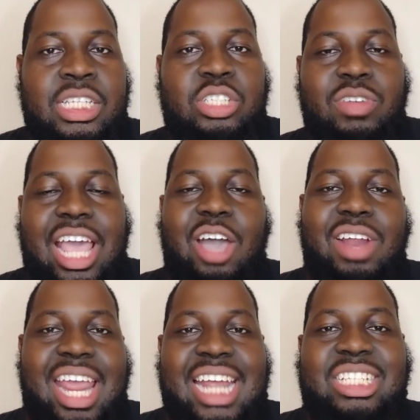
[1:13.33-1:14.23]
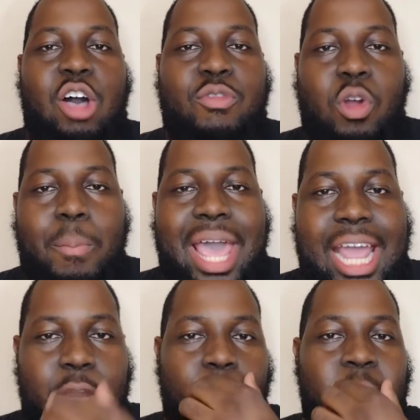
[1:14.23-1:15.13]
So now it ends off in a
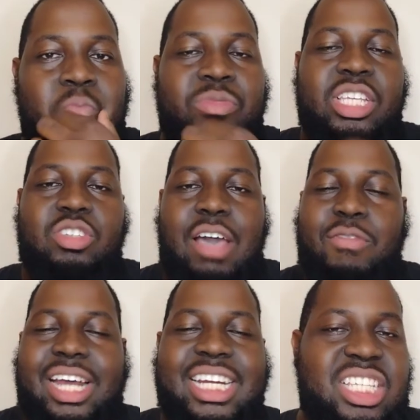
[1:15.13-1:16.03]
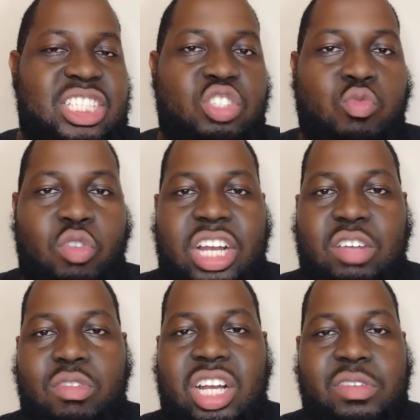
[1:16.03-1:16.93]
bad note. So I feel like this list is
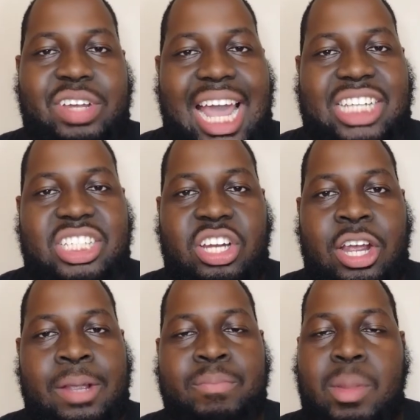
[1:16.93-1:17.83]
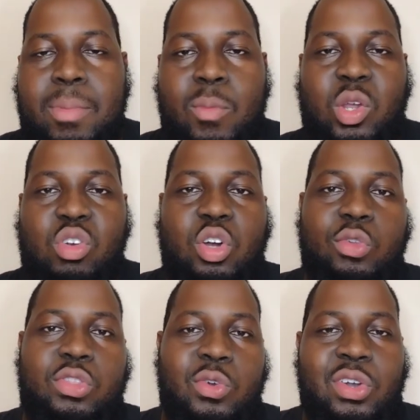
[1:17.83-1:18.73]
really, really reactionary. But we're going to
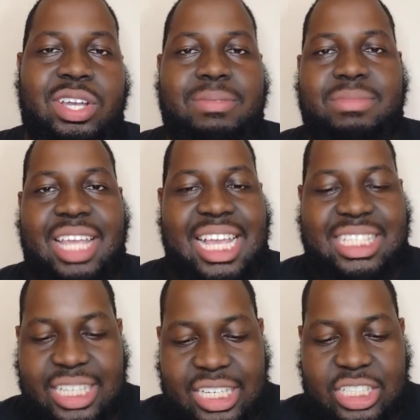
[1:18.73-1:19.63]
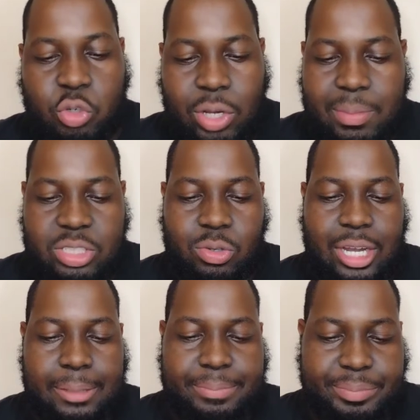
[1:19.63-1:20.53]
go through it and see the disagreements,
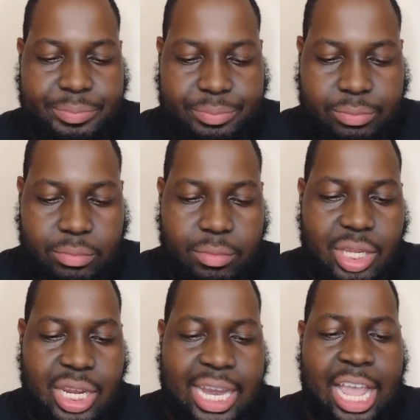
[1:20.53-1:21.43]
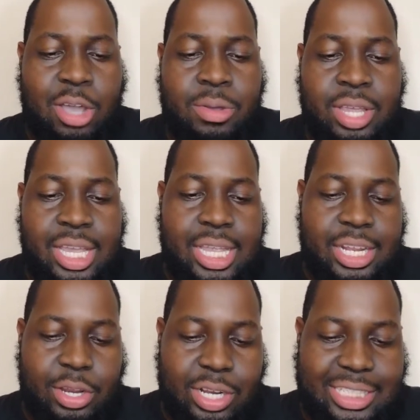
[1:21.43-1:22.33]
okay? Now,
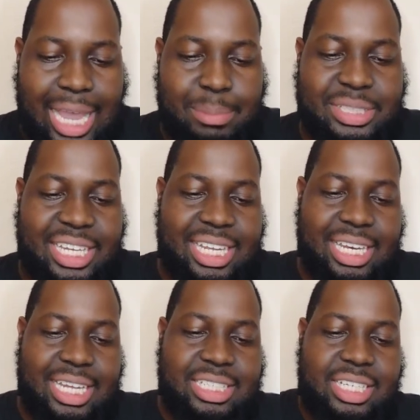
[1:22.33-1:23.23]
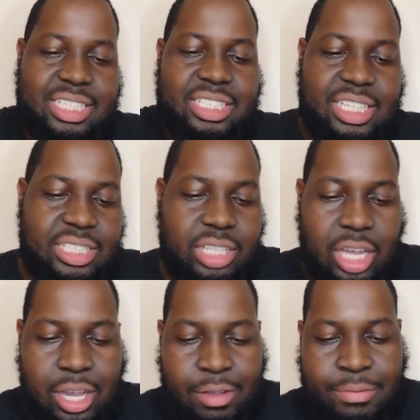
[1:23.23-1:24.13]
their top 10 list consists
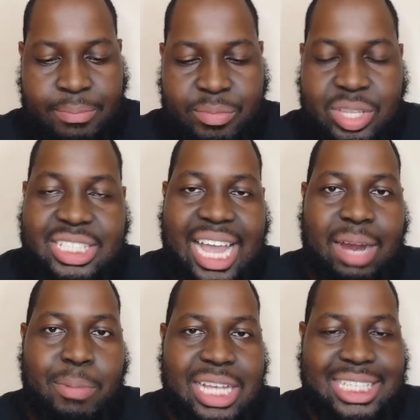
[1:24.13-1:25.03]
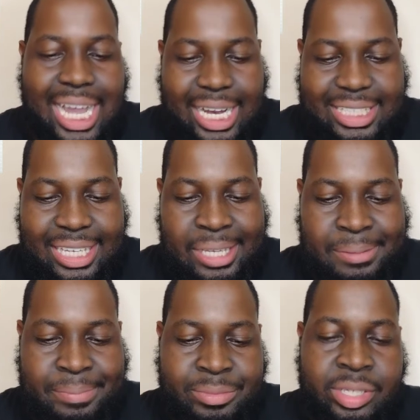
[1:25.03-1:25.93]
of Dak Prescott at
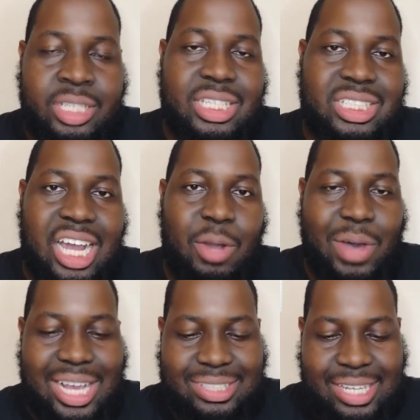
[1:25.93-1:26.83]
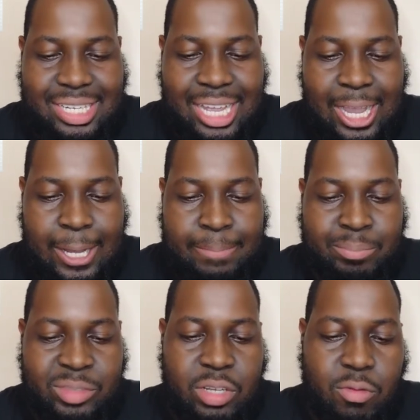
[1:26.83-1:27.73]
10, Deshaun Watson at 9,
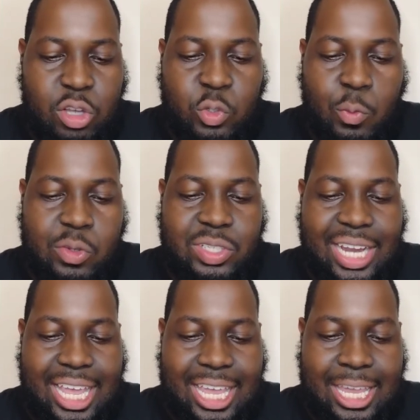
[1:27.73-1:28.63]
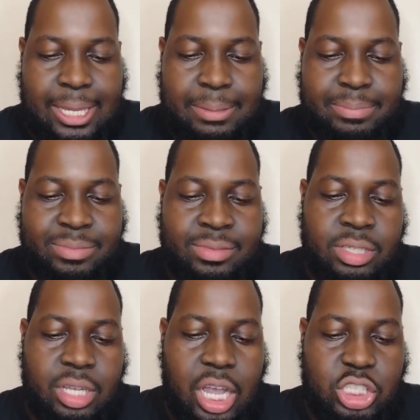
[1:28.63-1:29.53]
Russell Wilson at 8,
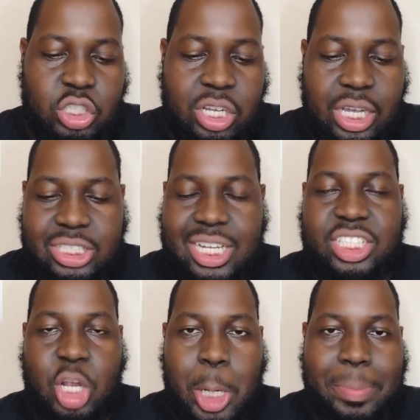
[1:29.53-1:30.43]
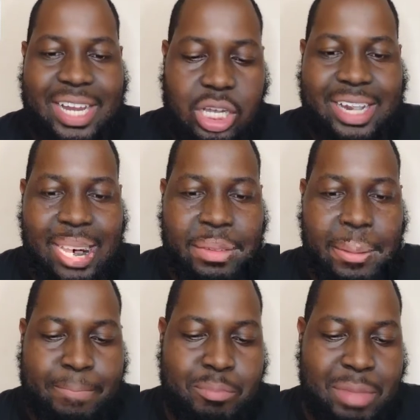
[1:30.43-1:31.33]
uh, J- uh, Justin Herbert at
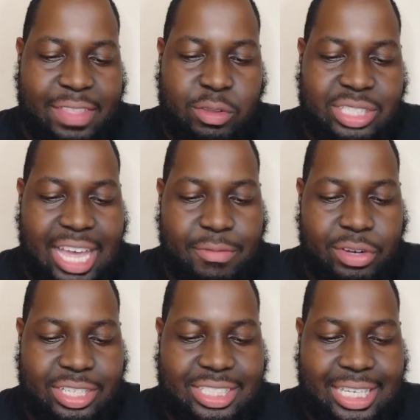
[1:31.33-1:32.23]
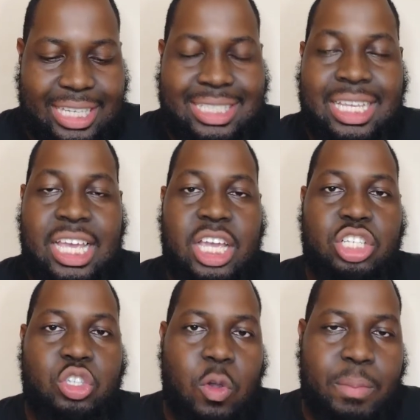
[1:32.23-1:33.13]
7, Matthew Stafford at 6,
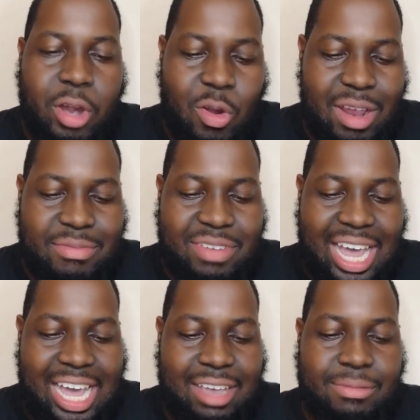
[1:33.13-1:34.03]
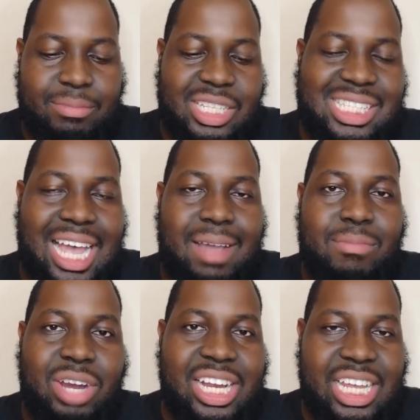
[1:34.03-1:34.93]
Joe Burrow at five,
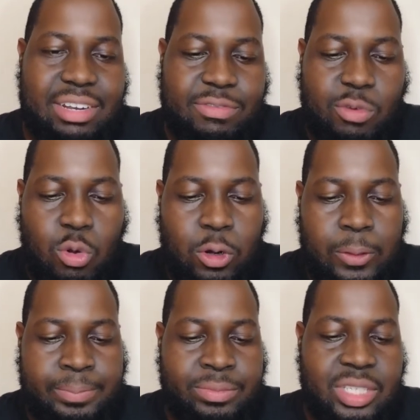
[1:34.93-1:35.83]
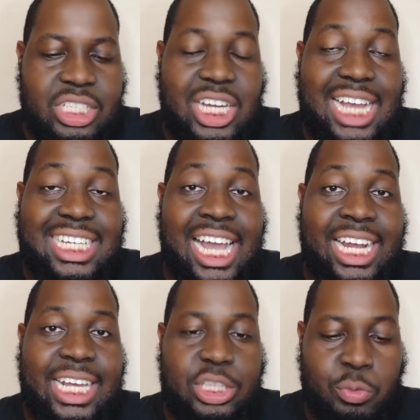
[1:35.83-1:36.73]
Tom Brady at four, Josh
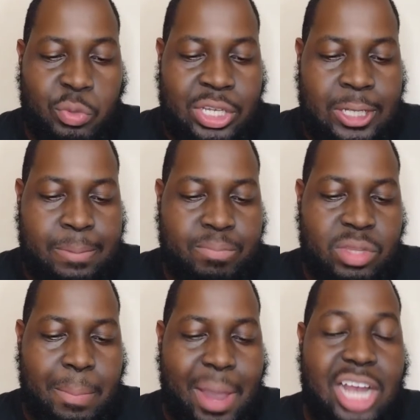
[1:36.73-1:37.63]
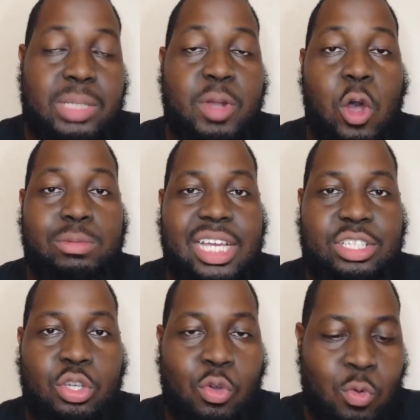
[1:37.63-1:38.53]
Allen at three, Patrick Mahomes
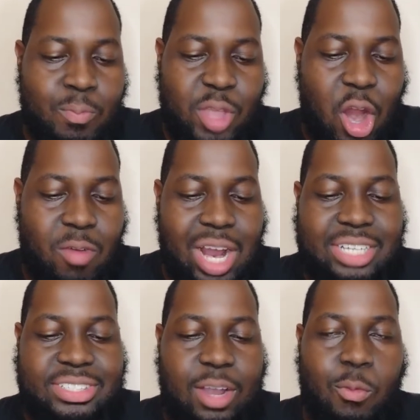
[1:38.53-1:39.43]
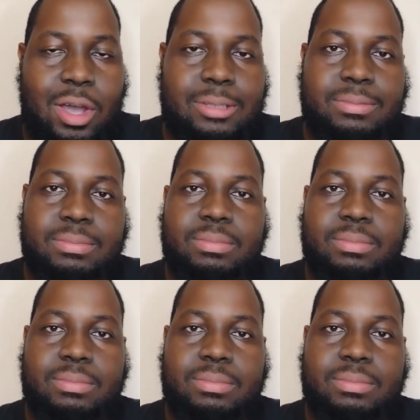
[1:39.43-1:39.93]
at two, Aaron Rodgers at one.